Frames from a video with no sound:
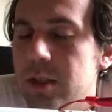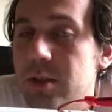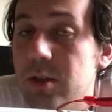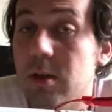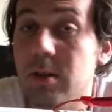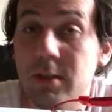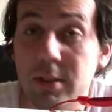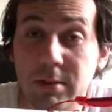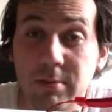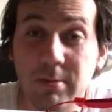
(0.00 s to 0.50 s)

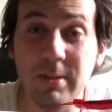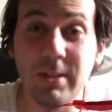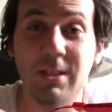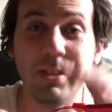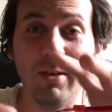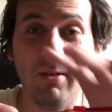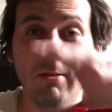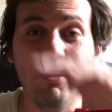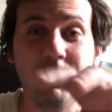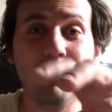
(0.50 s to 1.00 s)
so this was
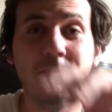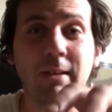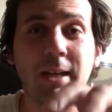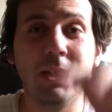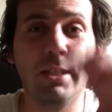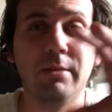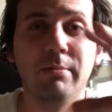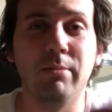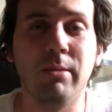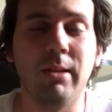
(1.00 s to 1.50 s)
the only
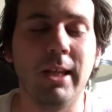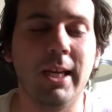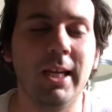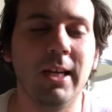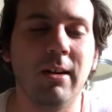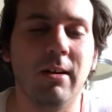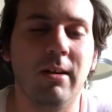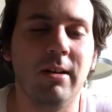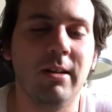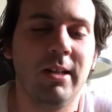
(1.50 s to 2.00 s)
way to play
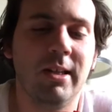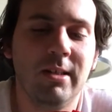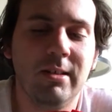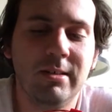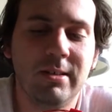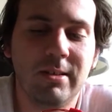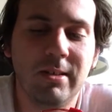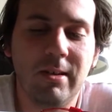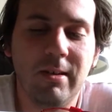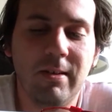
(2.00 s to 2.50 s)
it on
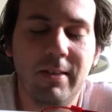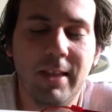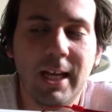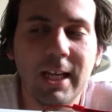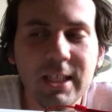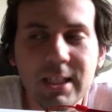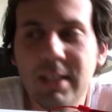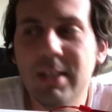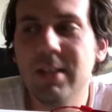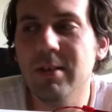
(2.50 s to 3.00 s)
here. So
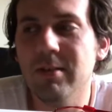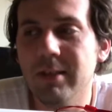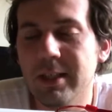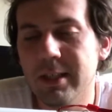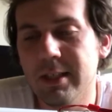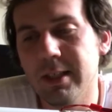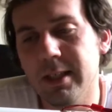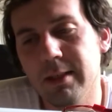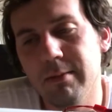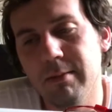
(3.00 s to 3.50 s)
that's the only
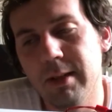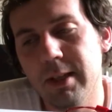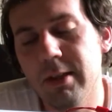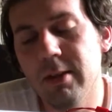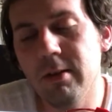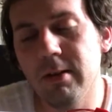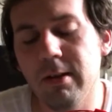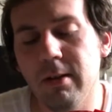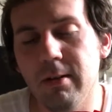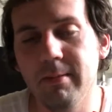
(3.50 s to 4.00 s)
good thing, man.
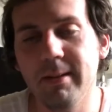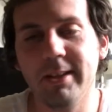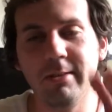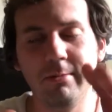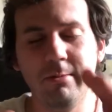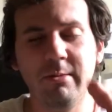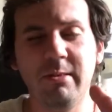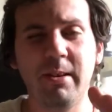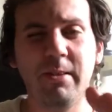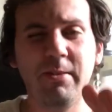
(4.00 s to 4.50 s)
There, oh man,
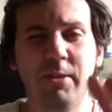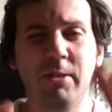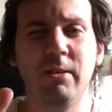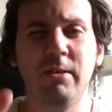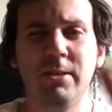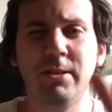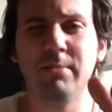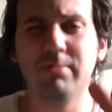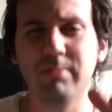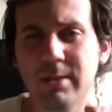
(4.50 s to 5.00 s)
don't get me wrong. There
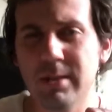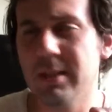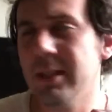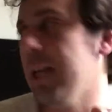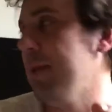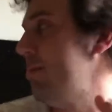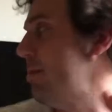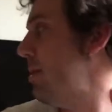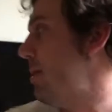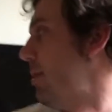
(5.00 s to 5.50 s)
are some good
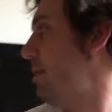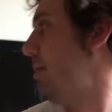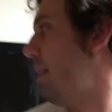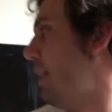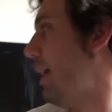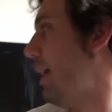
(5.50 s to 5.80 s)
games on there.